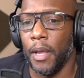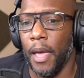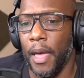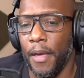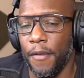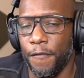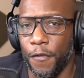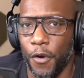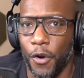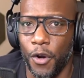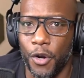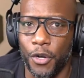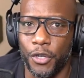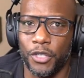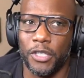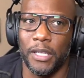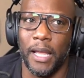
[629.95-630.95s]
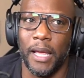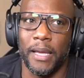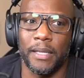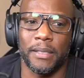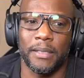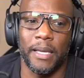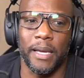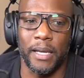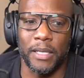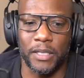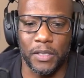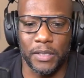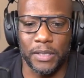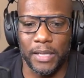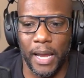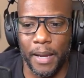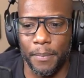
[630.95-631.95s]
And for her to like take a
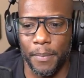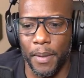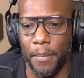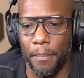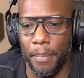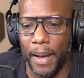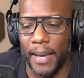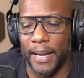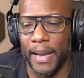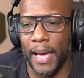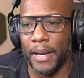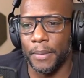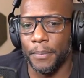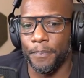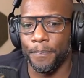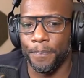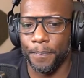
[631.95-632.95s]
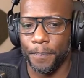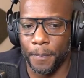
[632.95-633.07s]
snipe and bite at him,